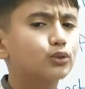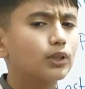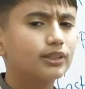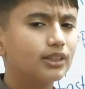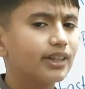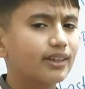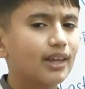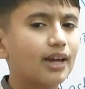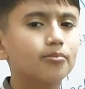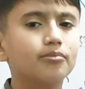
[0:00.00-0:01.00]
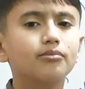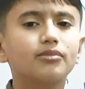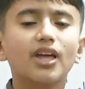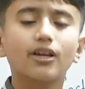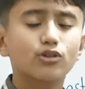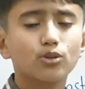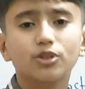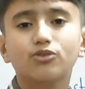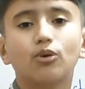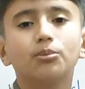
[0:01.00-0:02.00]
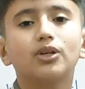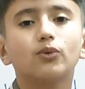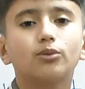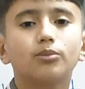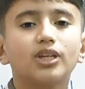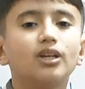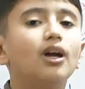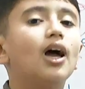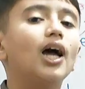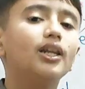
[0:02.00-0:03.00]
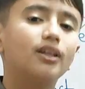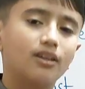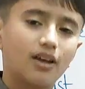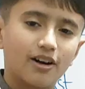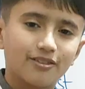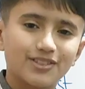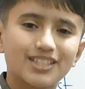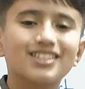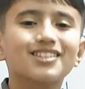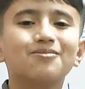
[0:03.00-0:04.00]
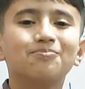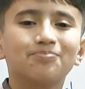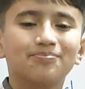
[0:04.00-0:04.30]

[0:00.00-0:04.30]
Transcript: So, until that time, thank you so much for being with me. And Allah Hafiz.